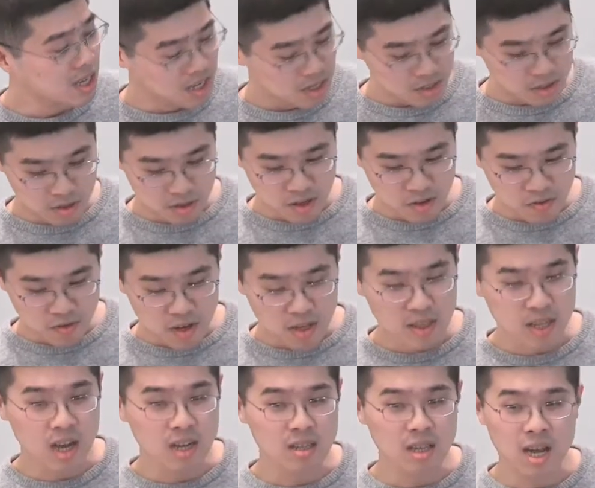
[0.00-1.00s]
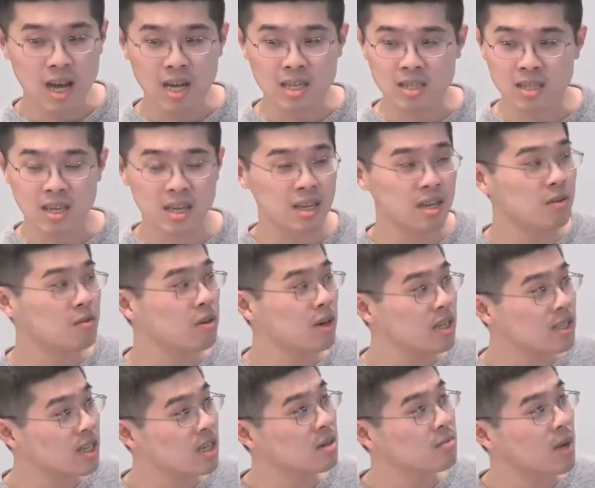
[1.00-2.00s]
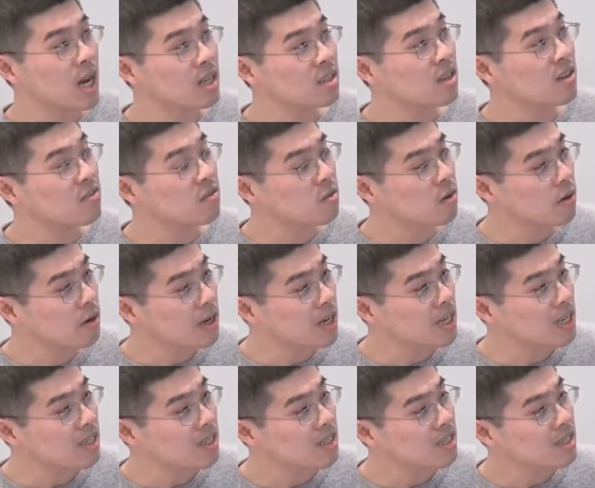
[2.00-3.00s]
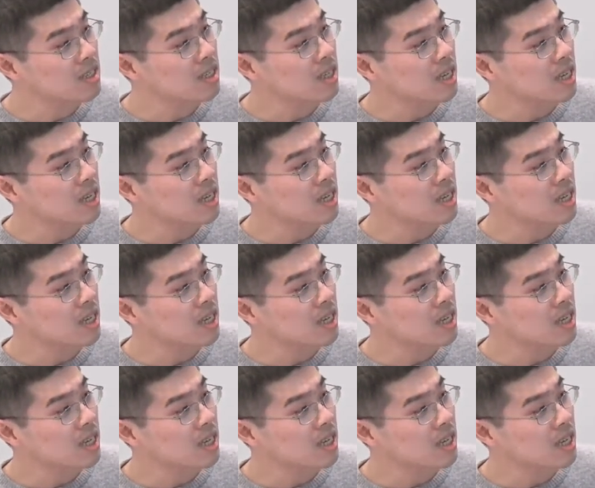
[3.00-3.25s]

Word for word: So if you're not asking crazy amount of queries,